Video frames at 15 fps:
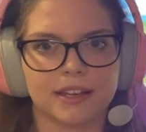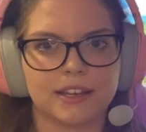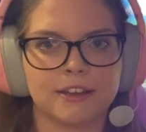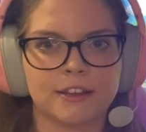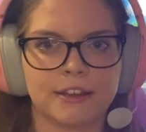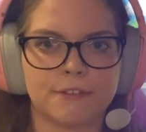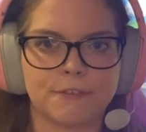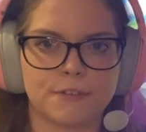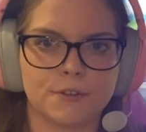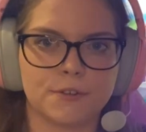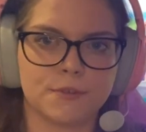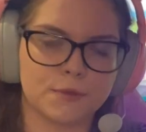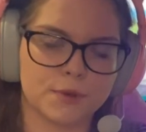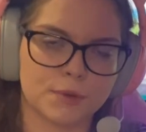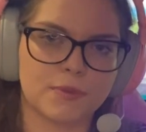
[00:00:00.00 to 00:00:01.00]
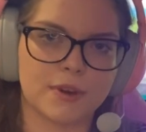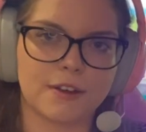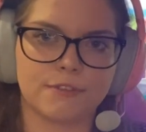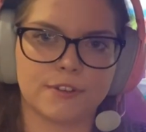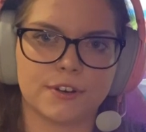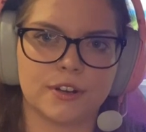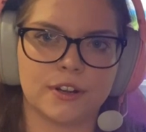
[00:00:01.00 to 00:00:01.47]
If you would
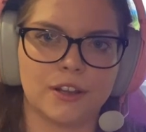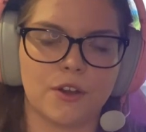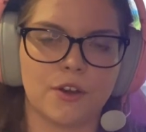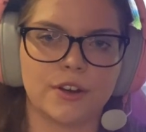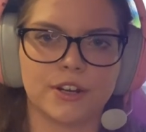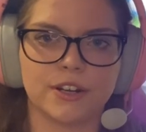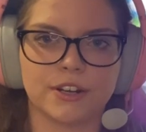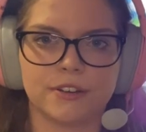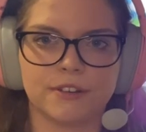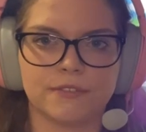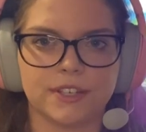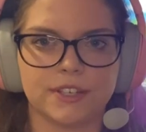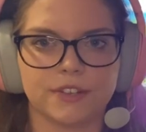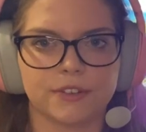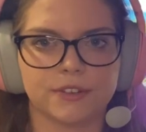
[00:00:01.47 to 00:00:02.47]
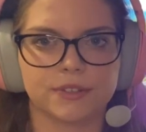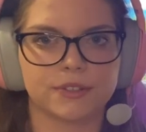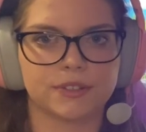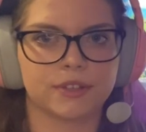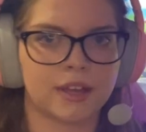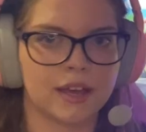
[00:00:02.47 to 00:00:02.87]
prefer longer videos,